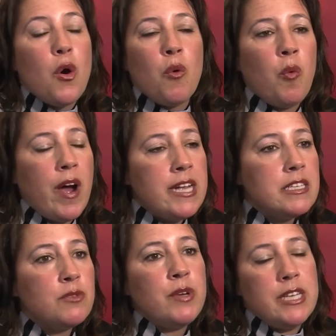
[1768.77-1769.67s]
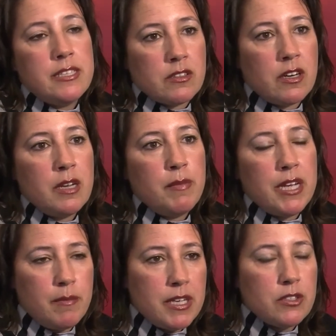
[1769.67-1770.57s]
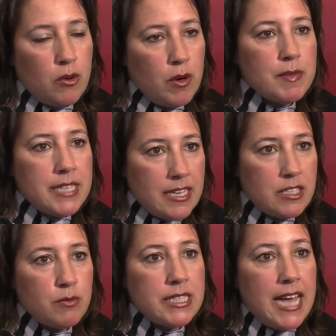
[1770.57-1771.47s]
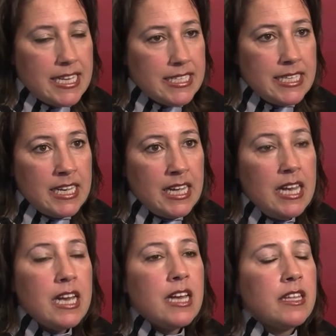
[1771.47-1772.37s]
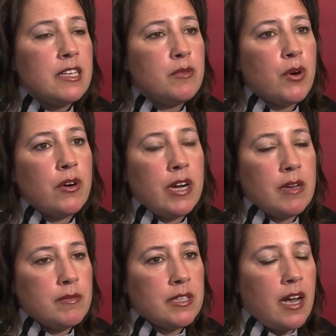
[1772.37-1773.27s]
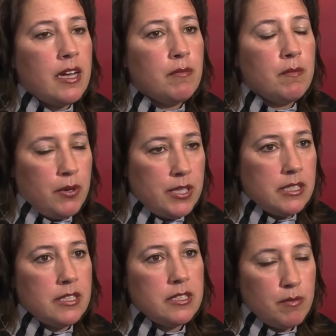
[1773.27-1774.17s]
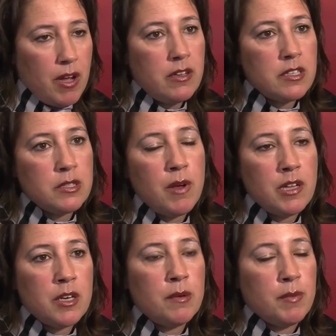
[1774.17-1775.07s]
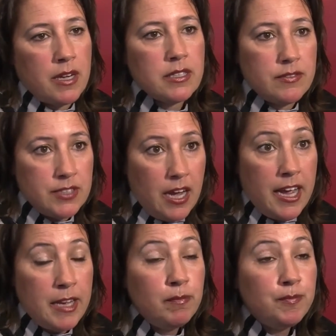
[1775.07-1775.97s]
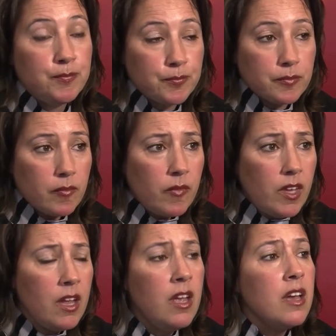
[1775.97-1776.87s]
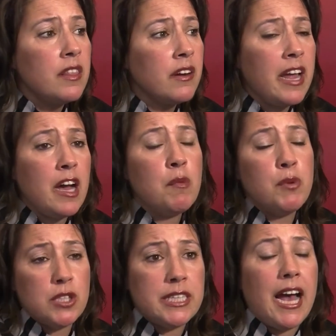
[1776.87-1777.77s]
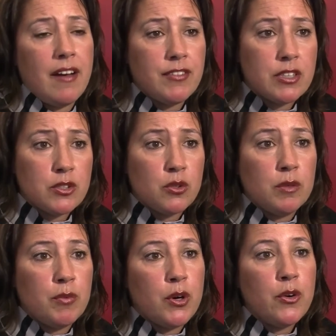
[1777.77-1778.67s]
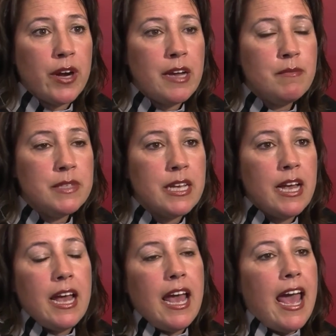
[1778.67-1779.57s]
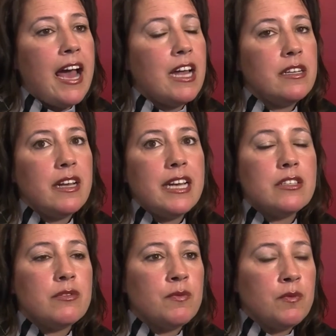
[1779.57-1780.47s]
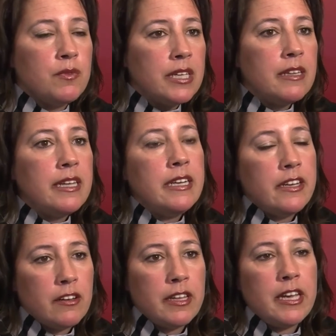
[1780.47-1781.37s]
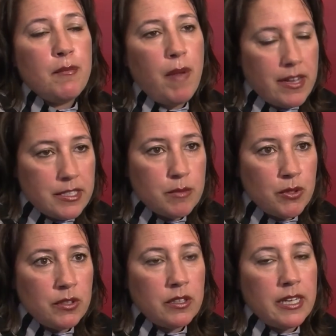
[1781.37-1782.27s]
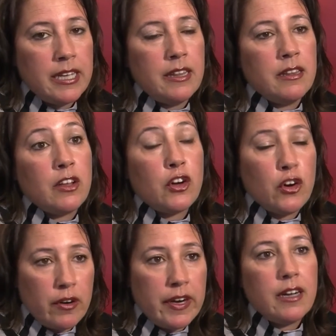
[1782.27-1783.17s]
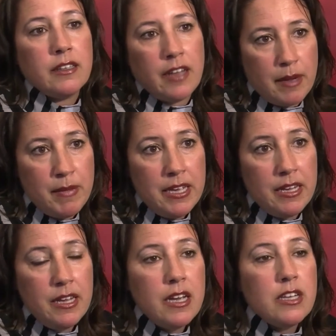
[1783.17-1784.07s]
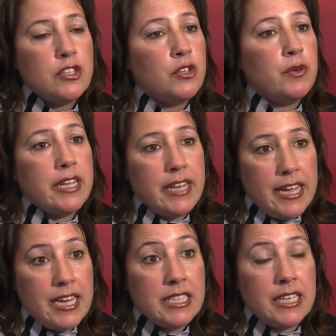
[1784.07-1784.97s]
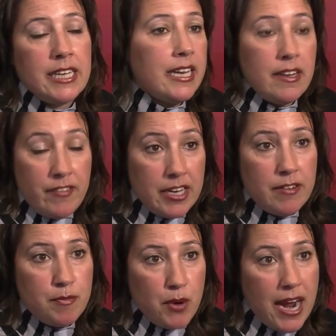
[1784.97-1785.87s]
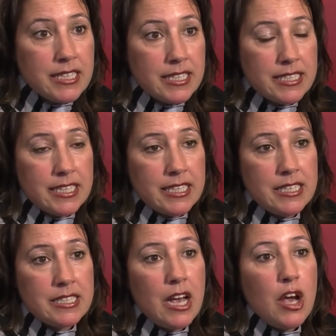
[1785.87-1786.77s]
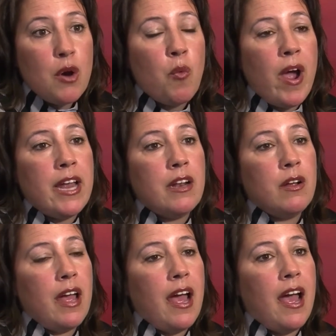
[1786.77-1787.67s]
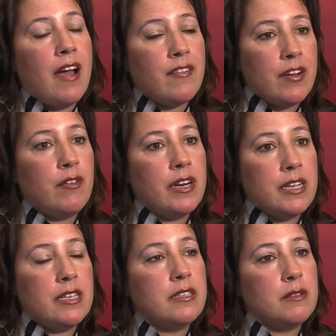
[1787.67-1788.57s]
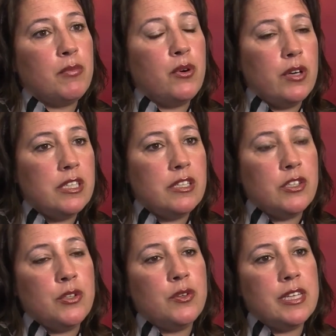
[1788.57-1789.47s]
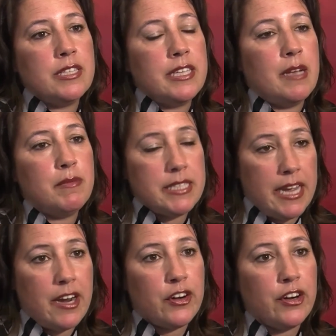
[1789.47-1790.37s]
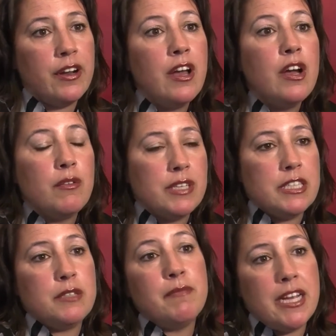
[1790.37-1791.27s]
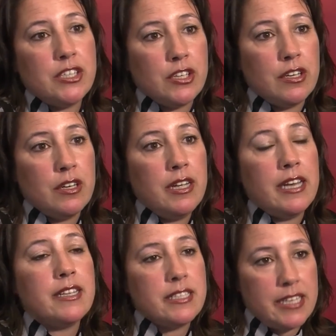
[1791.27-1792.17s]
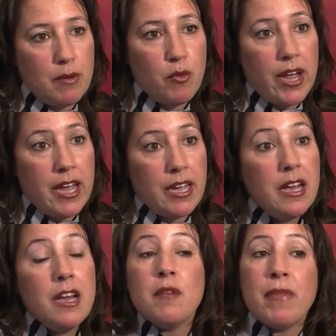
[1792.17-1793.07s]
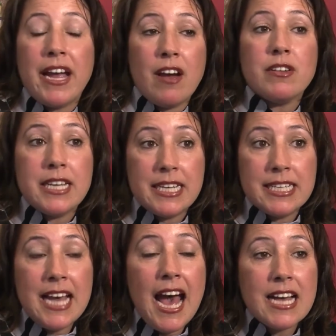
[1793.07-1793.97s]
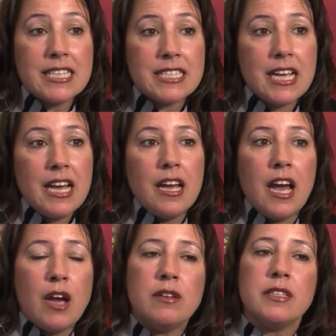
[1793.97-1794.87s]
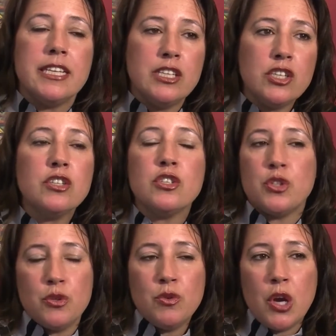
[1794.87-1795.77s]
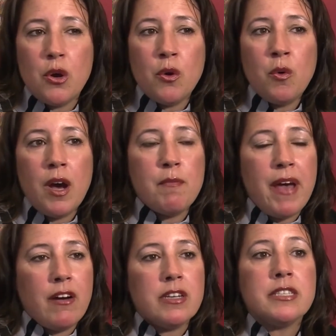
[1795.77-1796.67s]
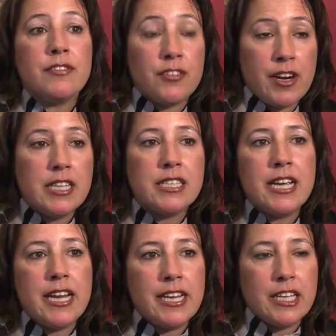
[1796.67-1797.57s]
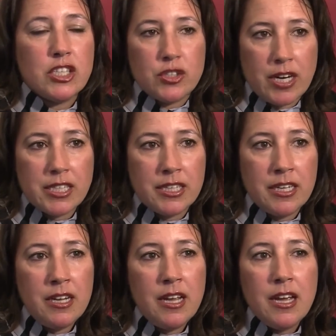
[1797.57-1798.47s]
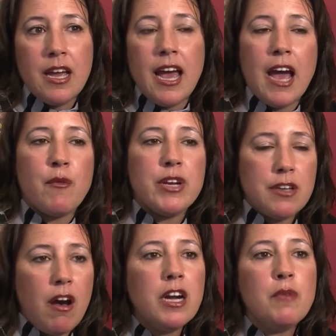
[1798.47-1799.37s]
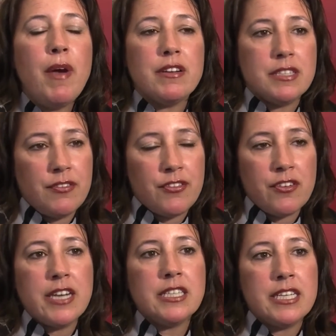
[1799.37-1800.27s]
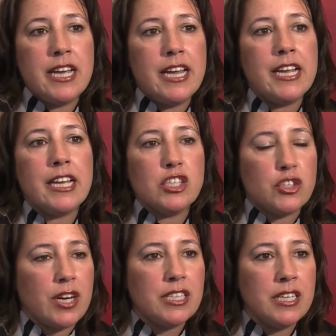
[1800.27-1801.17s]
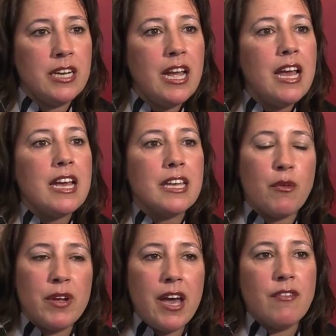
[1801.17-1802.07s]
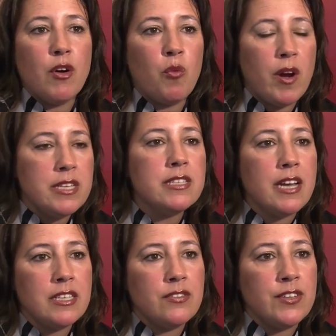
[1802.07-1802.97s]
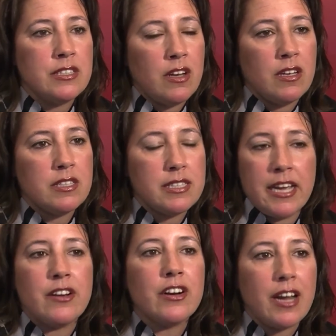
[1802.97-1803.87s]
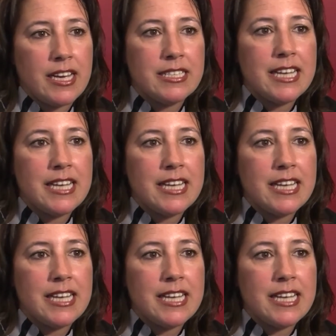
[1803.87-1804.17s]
once we started becoming so obsessed with testing, these programs got pushed to smaller and smaller blocks of time. They're now pushed to after-school programs, and it's really nearly impossible in the current climate to engage in innovative practices when everyone is pushed to the same standard, which is measured in the same way by outdated tests. And teachers do know about differentiating instruction, and we talk about differentiating instruction, yet we have a one-size-fits-all standardized